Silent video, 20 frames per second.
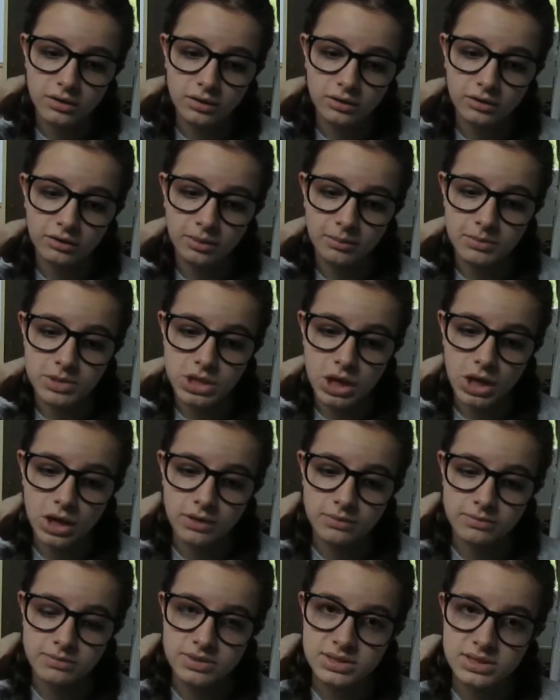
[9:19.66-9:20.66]

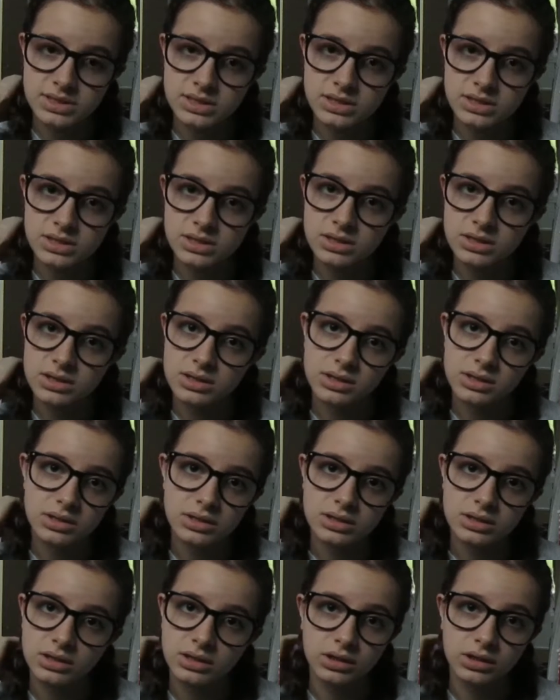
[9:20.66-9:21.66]
sometimes,
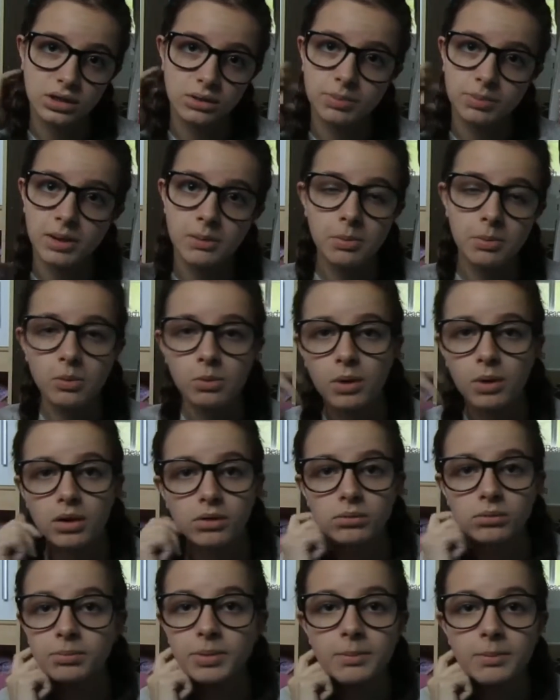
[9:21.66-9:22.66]
you know, people
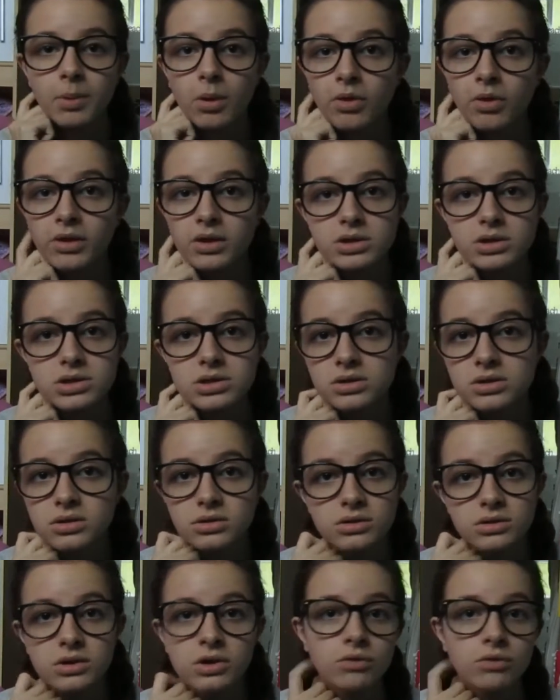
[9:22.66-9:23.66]
won't be bothered
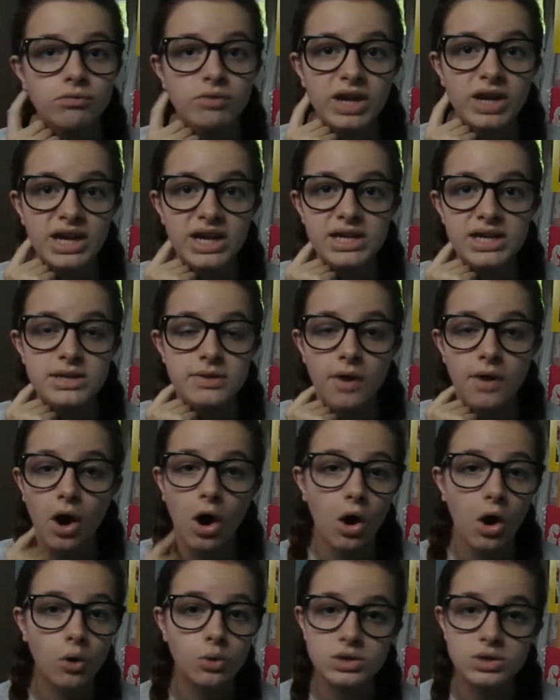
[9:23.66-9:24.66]
to read the
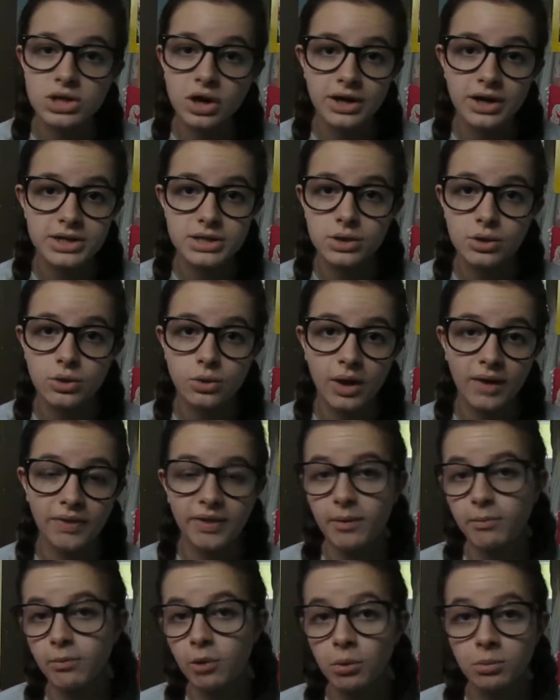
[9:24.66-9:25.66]
whole title and
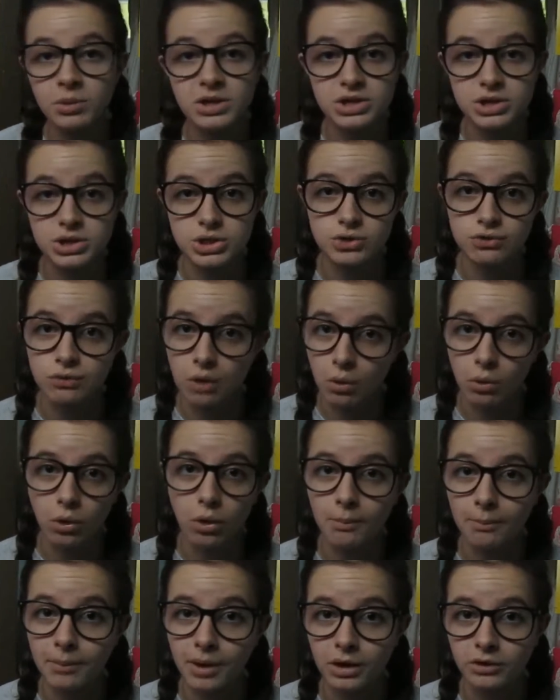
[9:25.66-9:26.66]
they'll probably just scroll
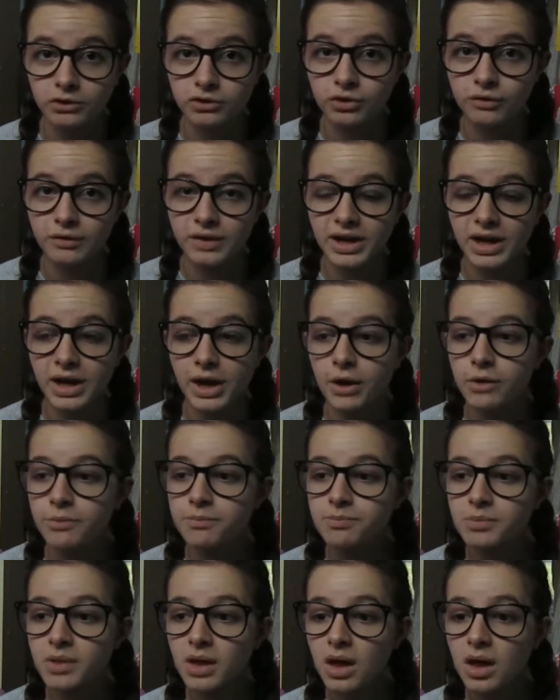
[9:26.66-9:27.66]
on past your video. You
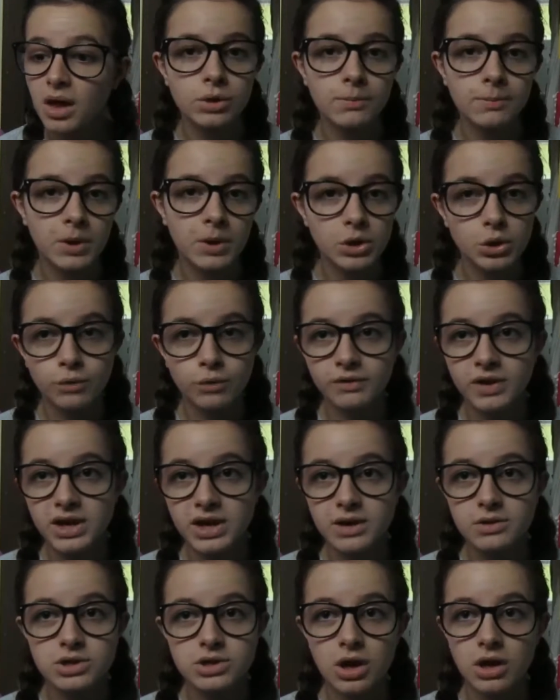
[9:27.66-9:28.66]
can put your
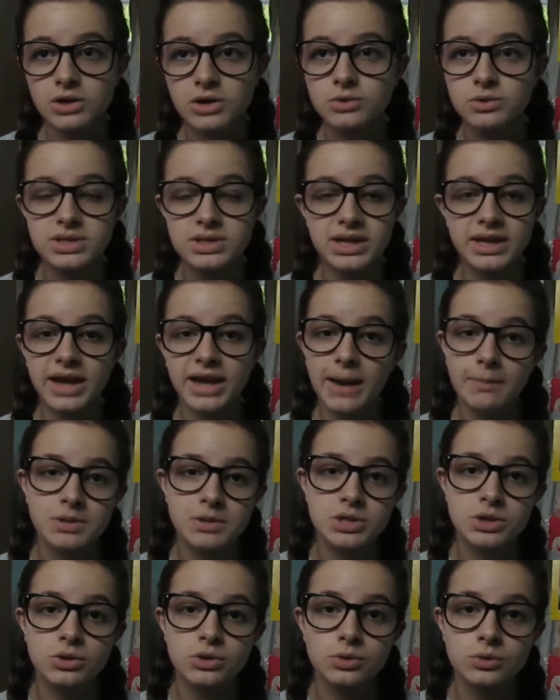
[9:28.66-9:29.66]
video titles in
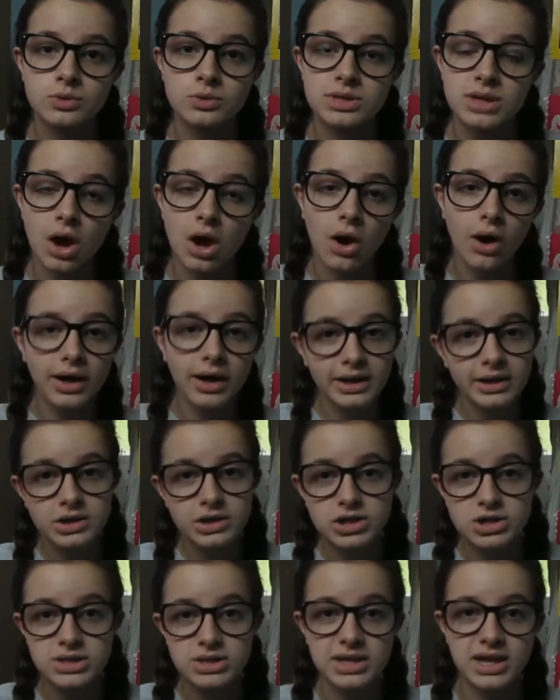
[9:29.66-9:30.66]
capitals. I
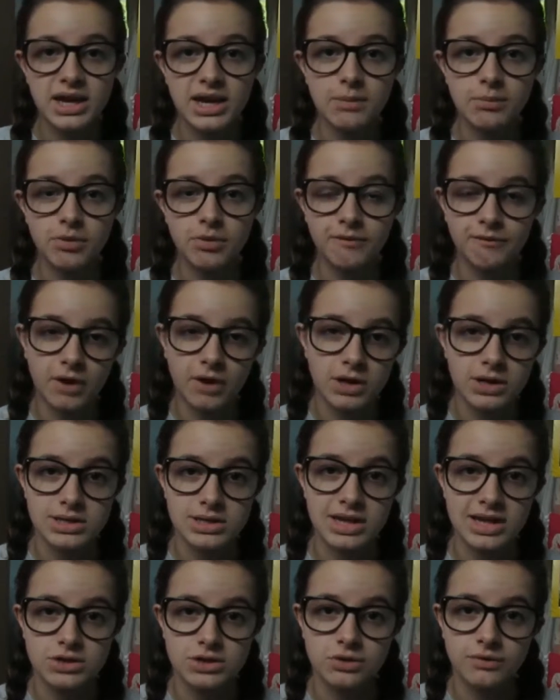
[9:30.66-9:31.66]
just keep the
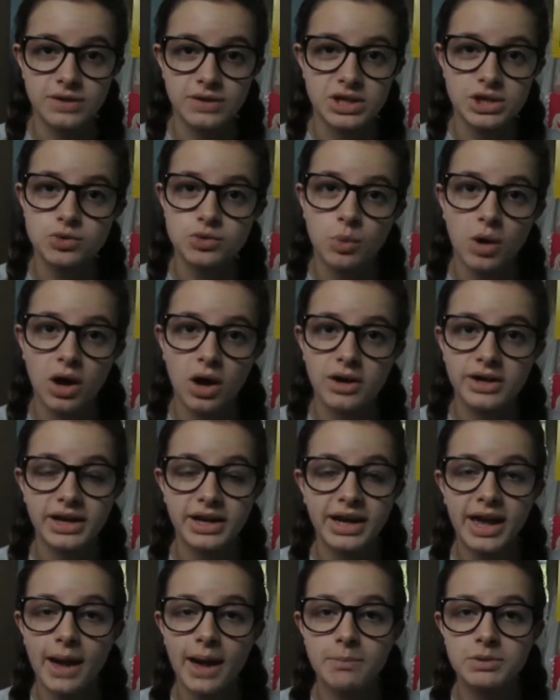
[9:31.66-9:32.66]
first letter of each word
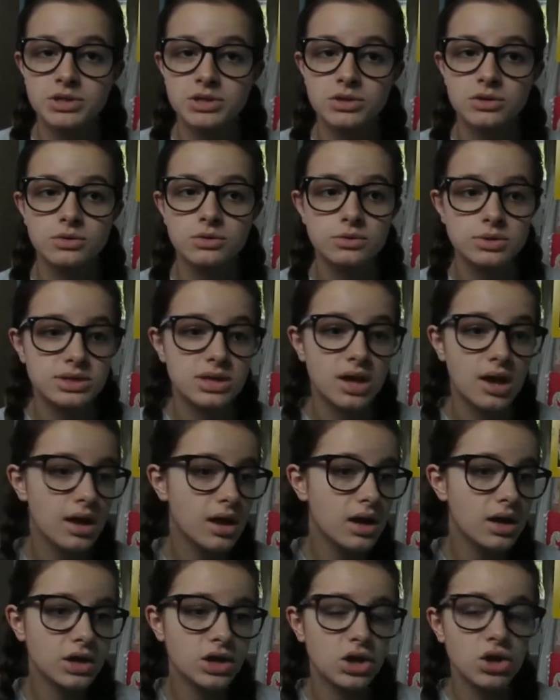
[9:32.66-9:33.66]
in capitals.
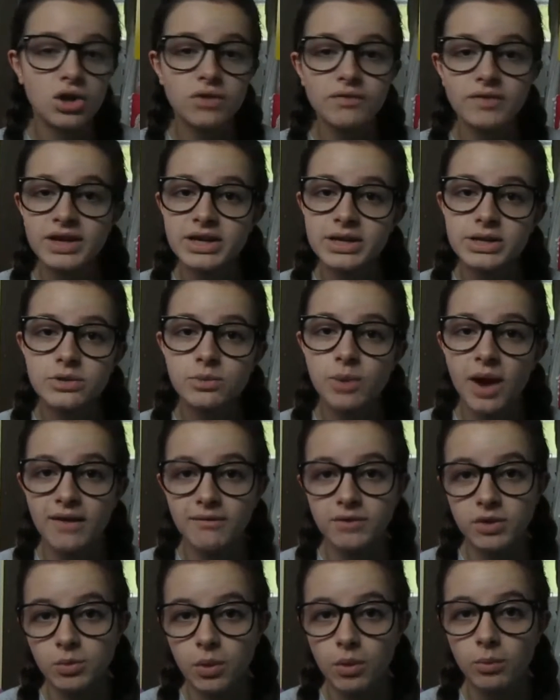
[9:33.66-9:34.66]
You can really do
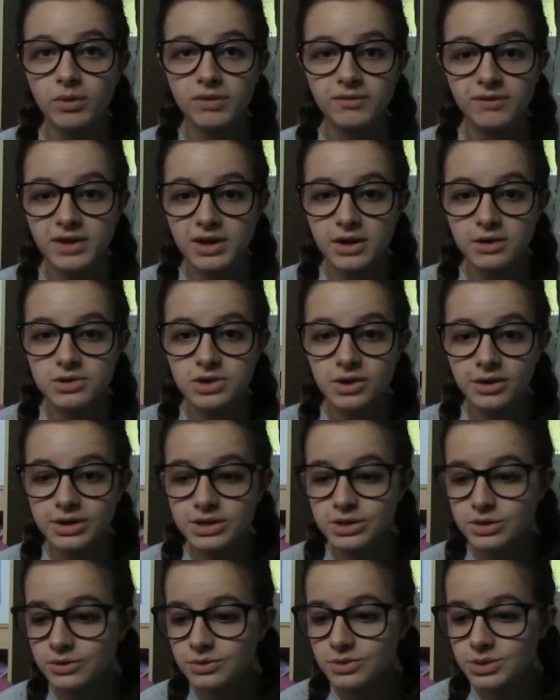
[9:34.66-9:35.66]
whatever you want with video
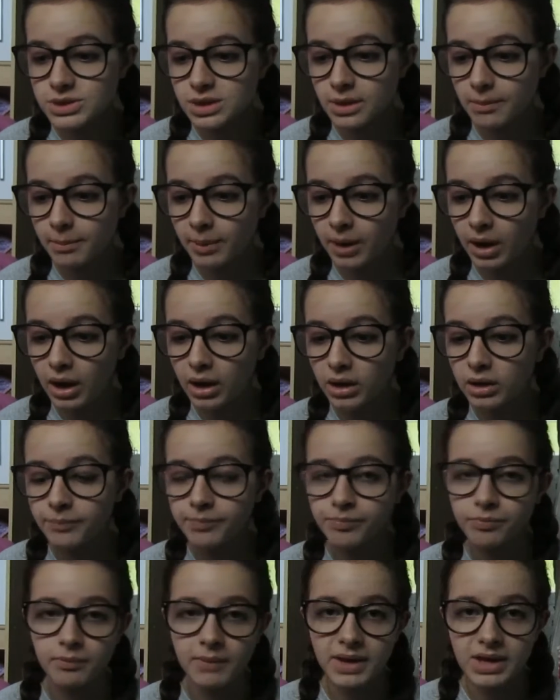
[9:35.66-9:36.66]
titles, but
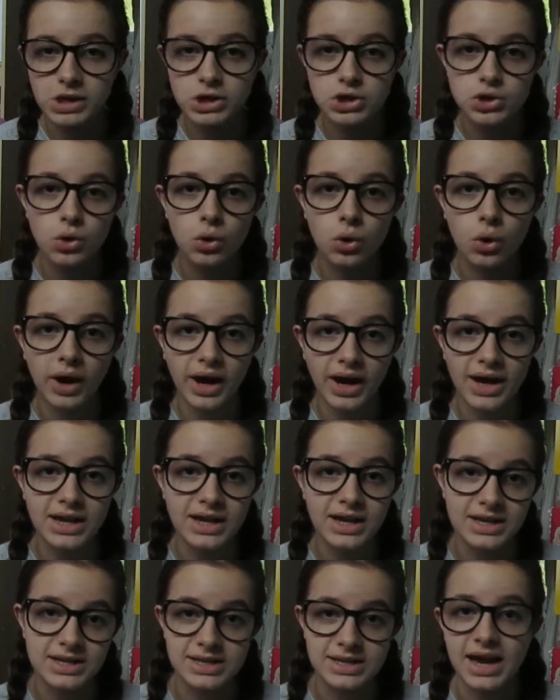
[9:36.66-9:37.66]
make sure
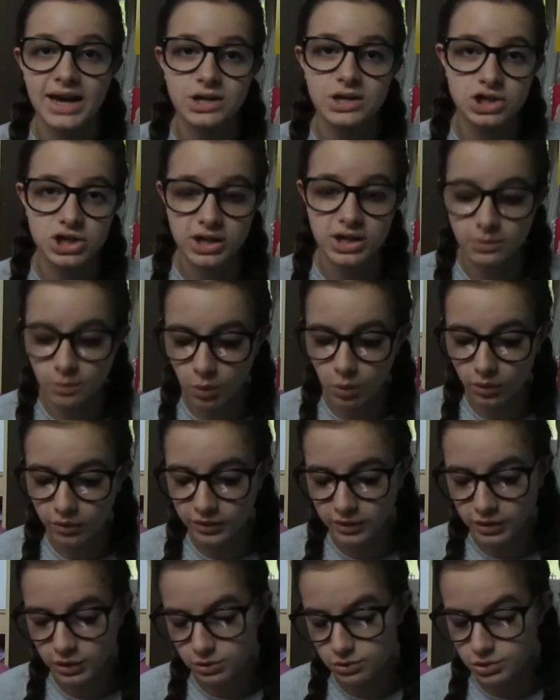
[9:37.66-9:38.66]
it is actually what
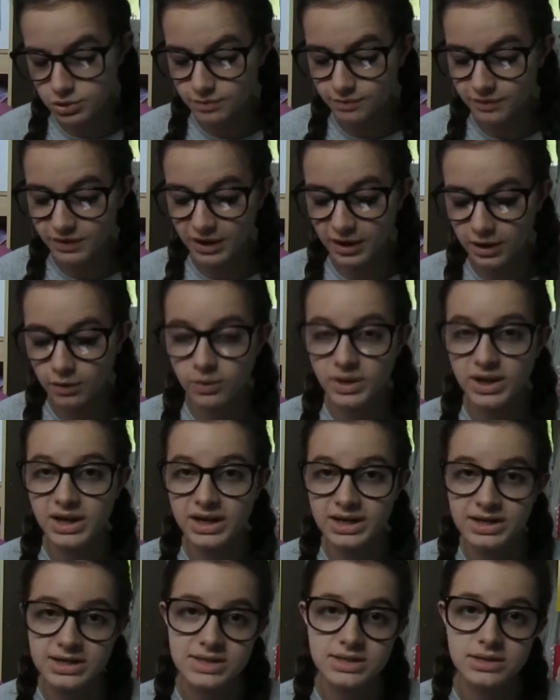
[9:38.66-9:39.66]
the YouTube video
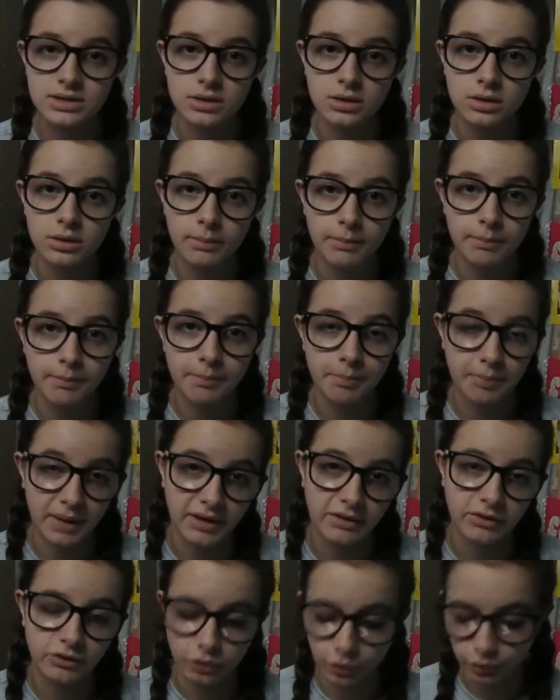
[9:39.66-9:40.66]
is
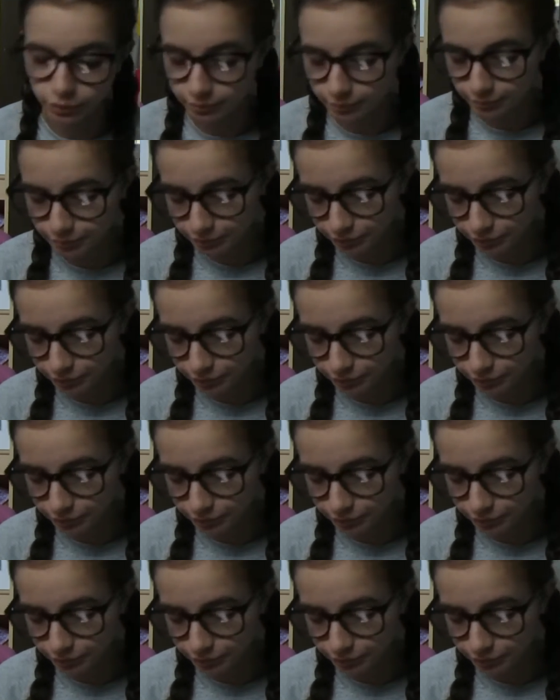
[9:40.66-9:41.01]
based on.